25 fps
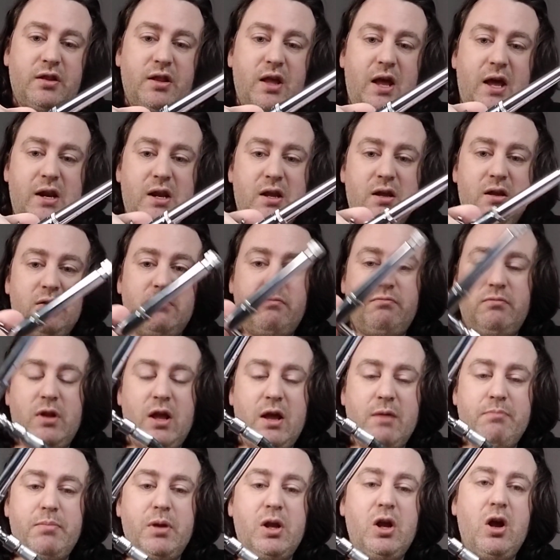
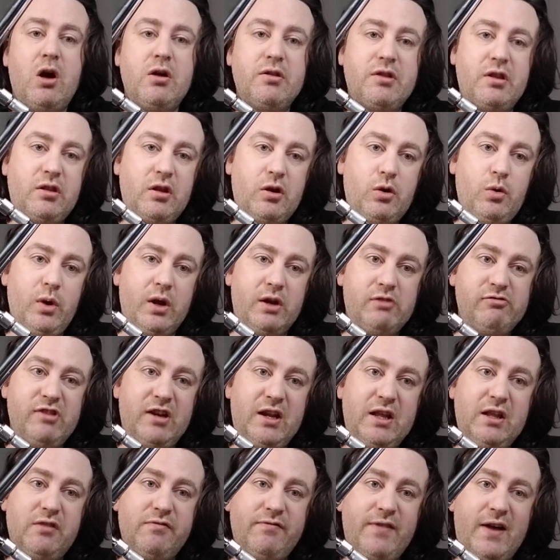and because of the quick
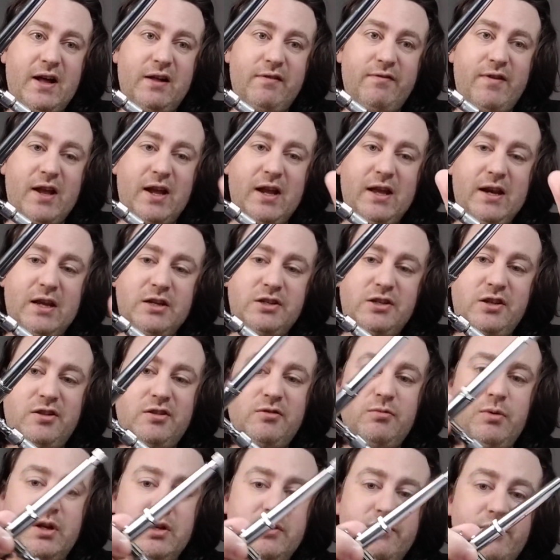release valve I can actually
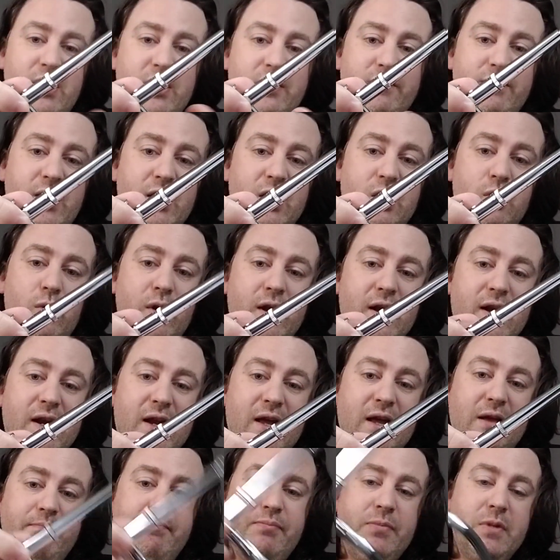switch very, very
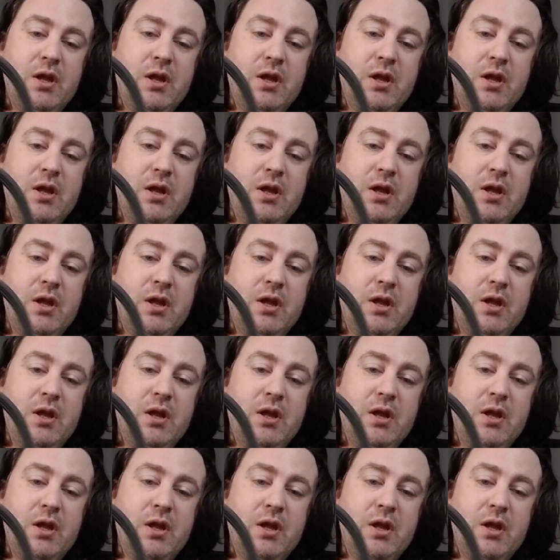quickly.